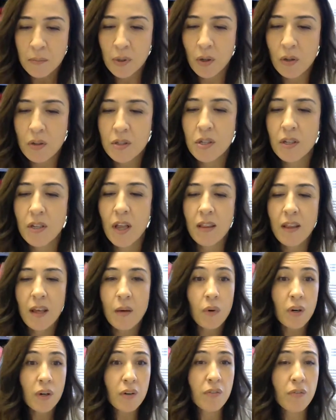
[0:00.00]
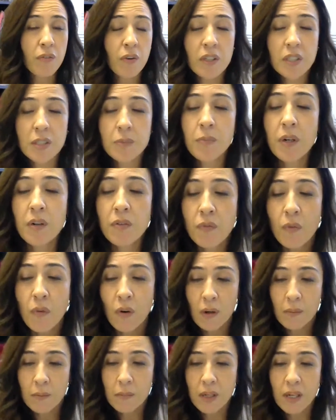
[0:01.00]
but also that they were first
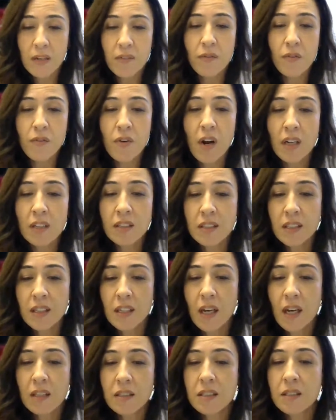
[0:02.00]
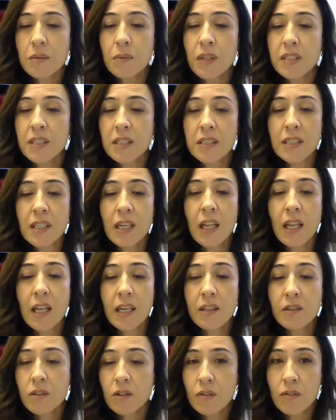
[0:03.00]
performed in France and had to wait until
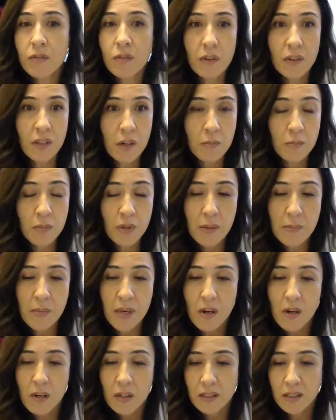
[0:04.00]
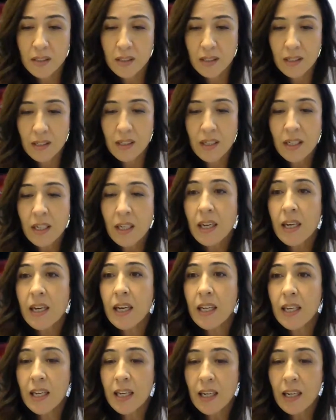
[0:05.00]
later for their premieres
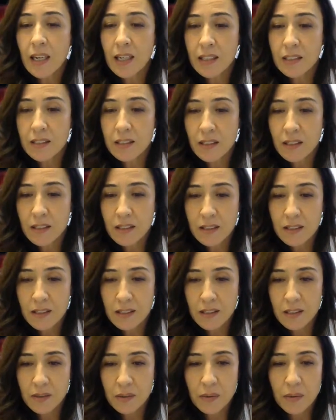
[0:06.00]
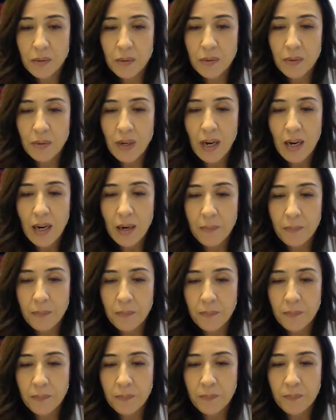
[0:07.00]
in England. So,
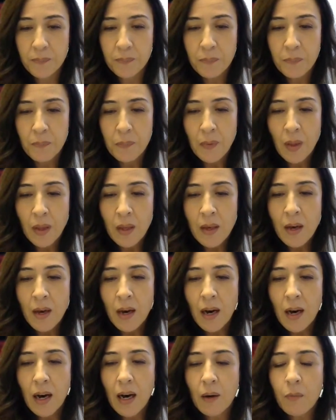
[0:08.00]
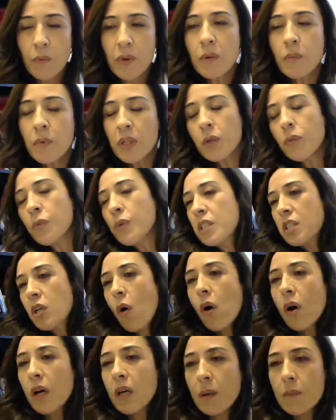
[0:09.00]
and when you were
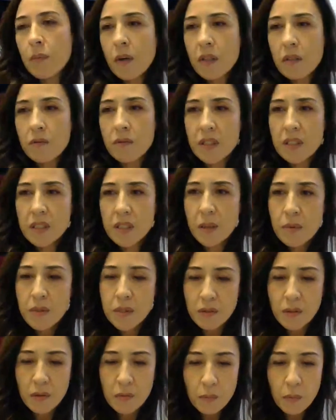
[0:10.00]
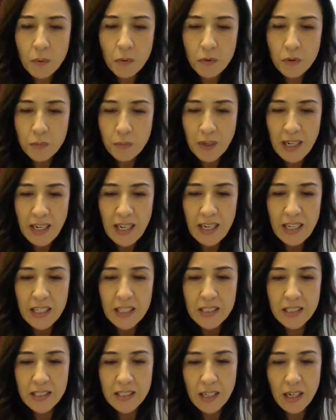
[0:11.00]
talking about the reception of both
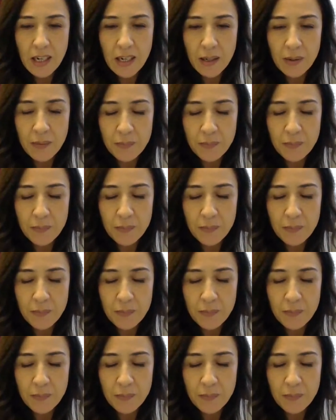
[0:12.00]
plays,